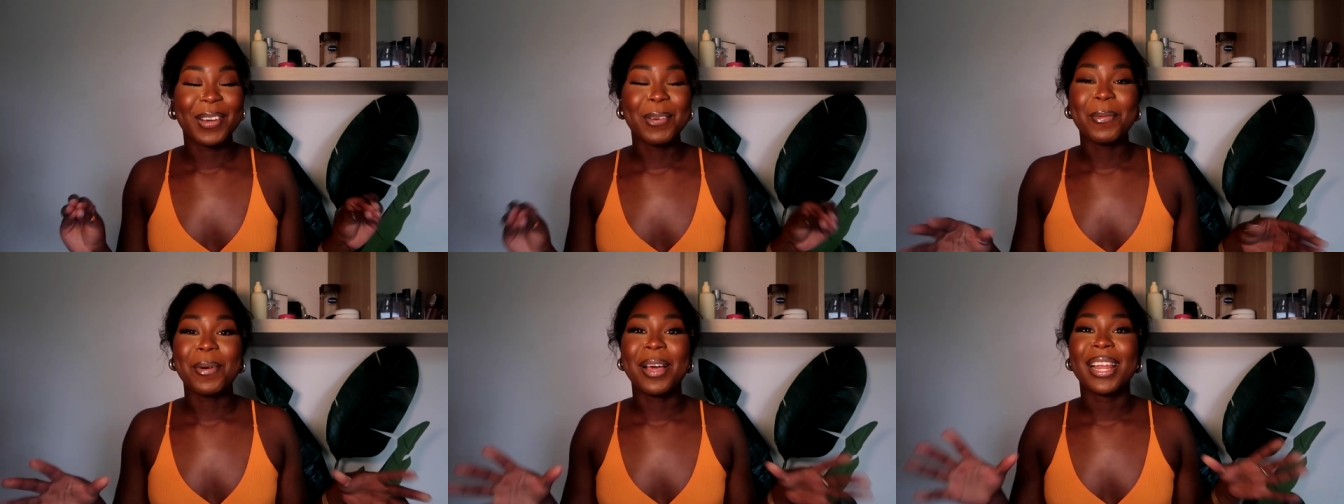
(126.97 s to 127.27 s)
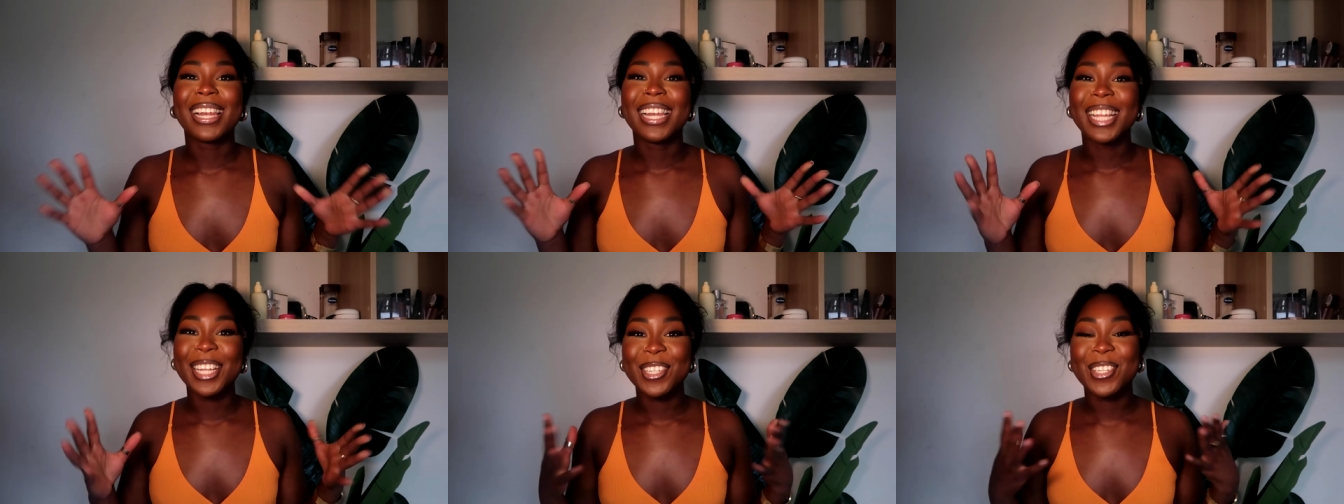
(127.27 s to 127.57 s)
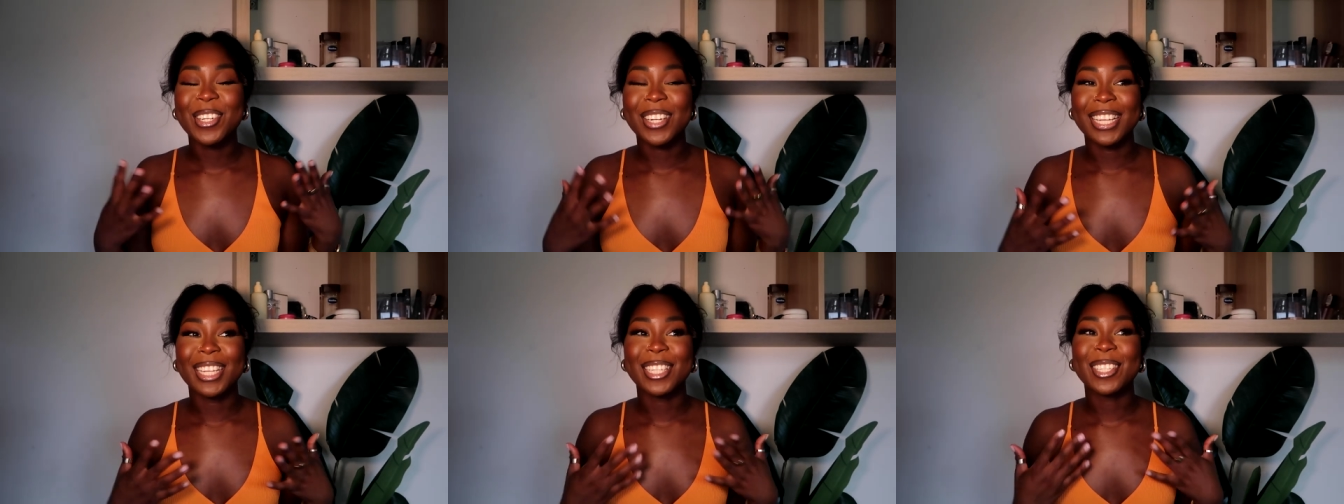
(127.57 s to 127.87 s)
we're
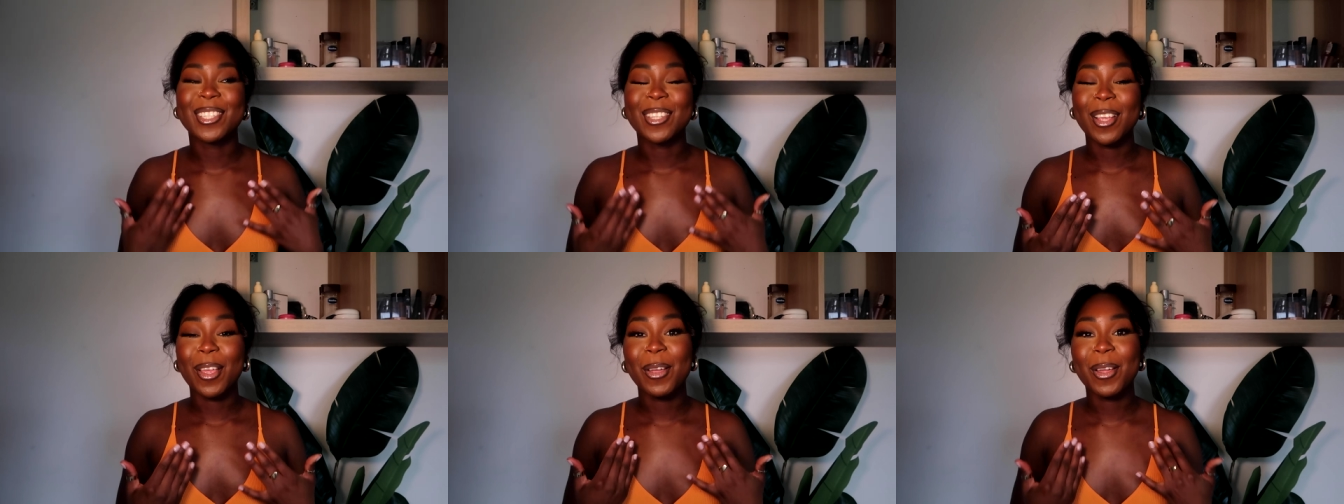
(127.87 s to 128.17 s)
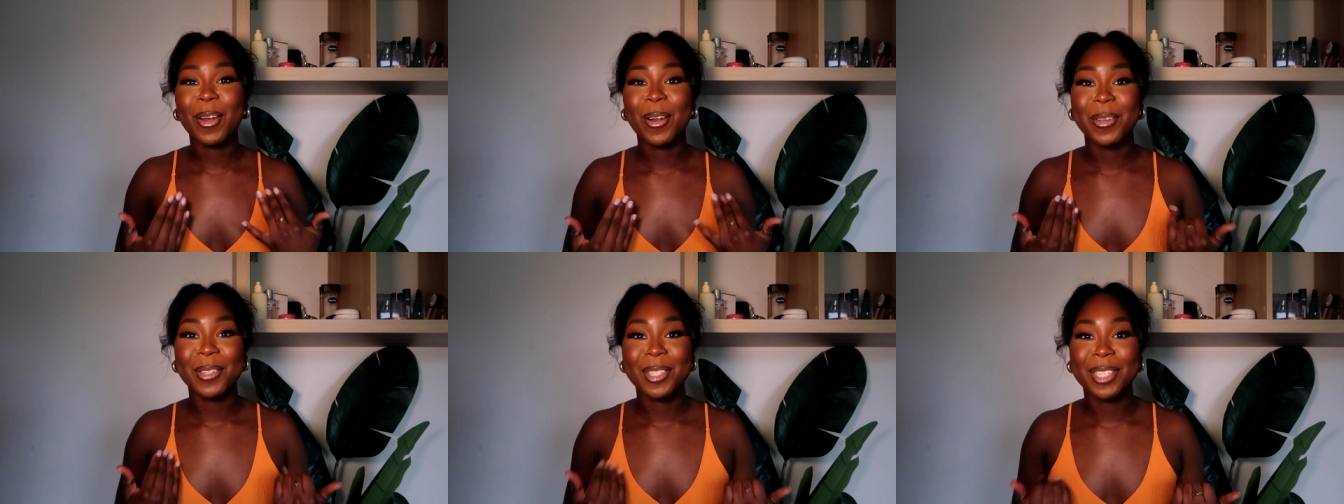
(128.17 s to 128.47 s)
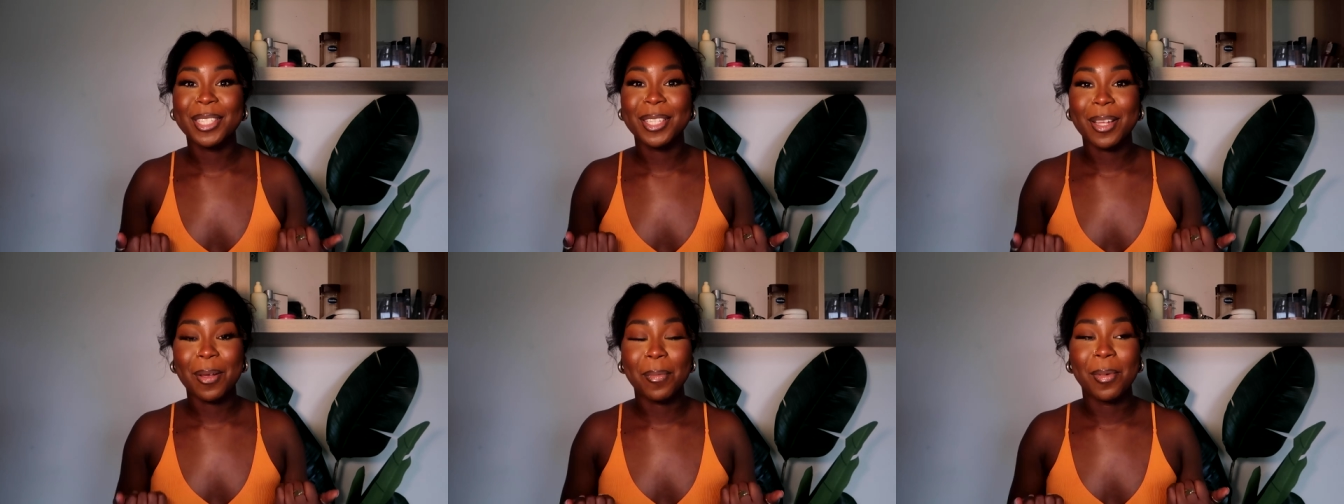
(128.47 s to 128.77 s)
literally so close
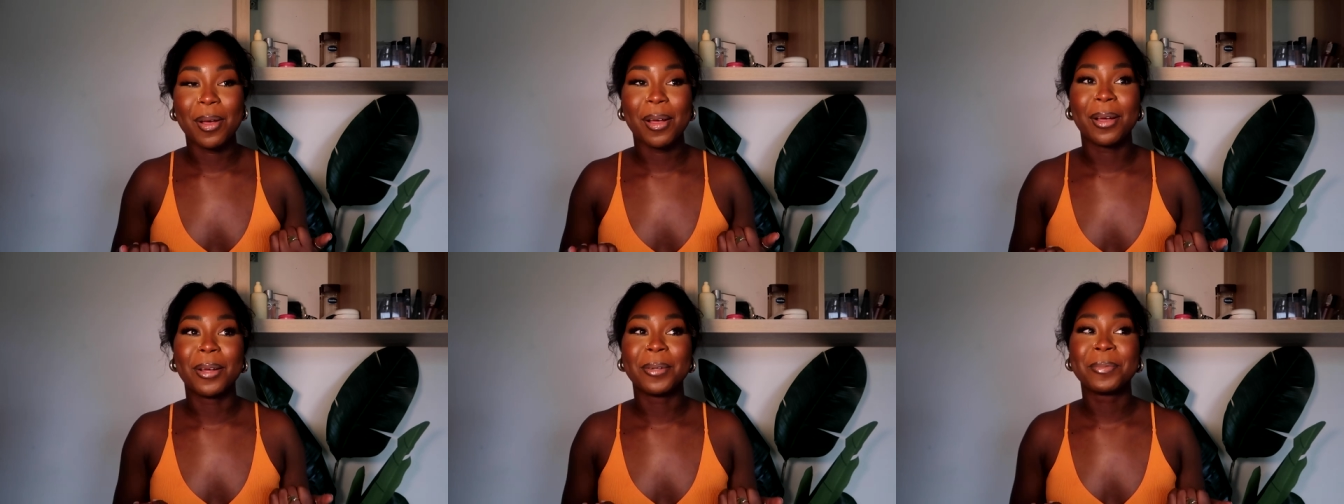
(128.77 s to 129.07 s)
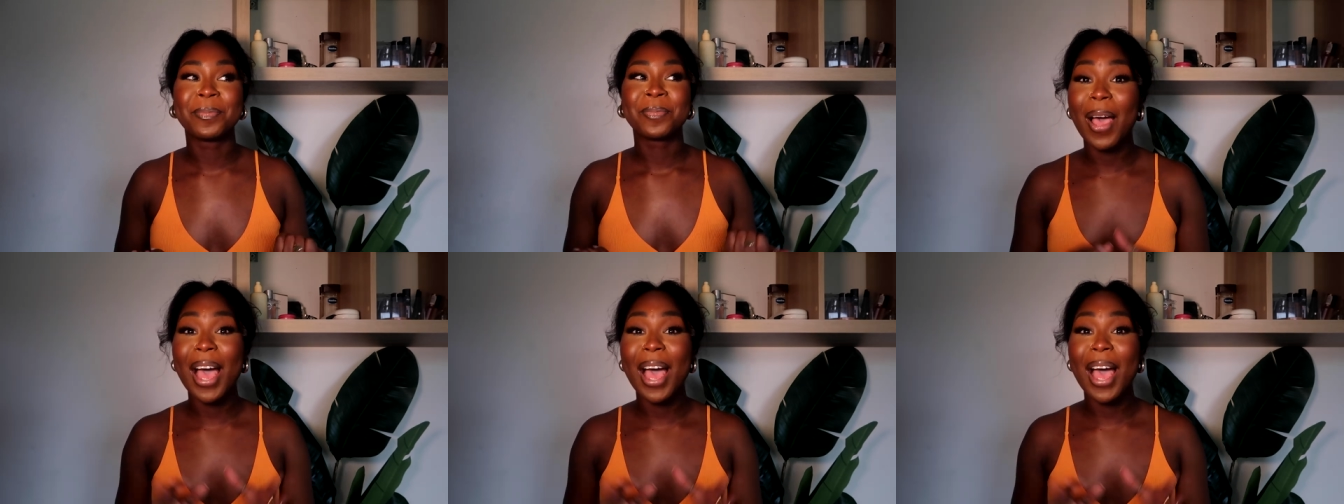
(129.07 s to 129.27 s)
to summer